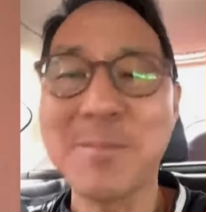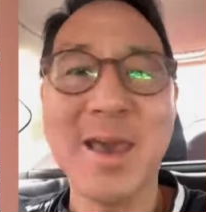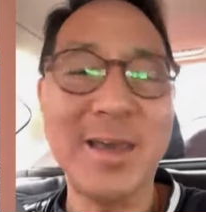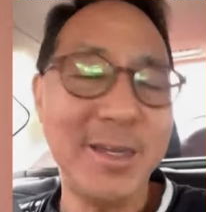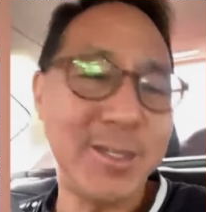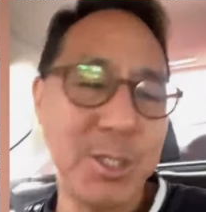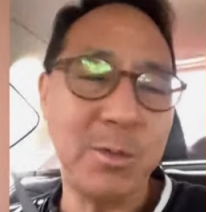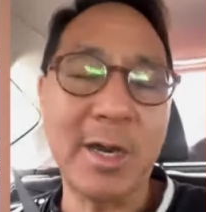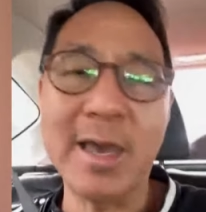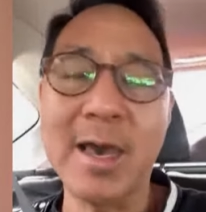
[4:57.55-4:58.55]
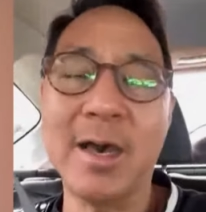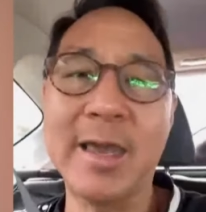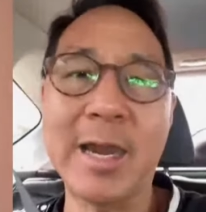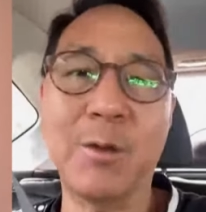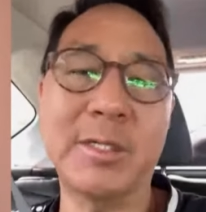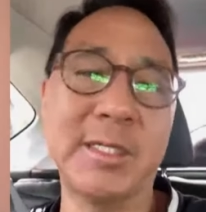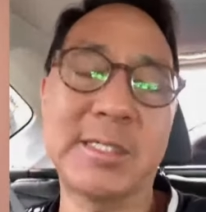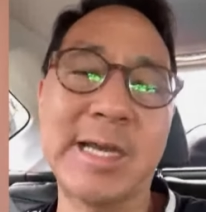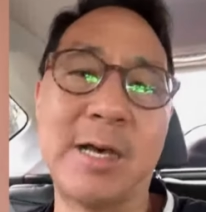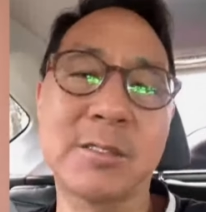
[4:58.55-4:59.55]
You know, I'm headed to a, a
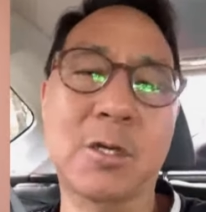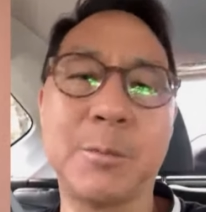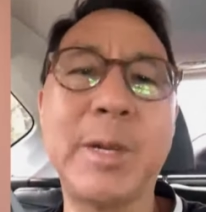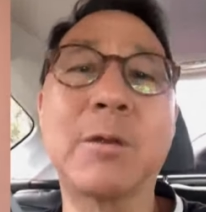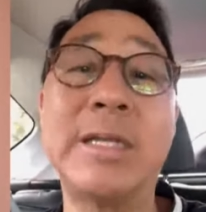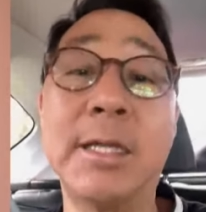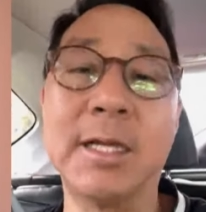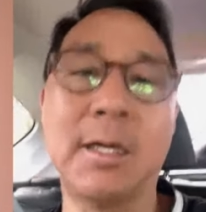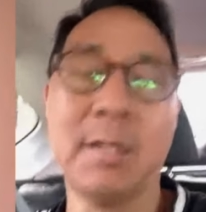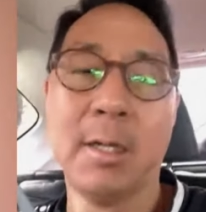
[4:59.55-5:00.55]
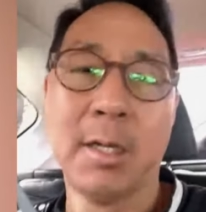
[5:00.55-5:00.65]
heritage house called Mira-Nila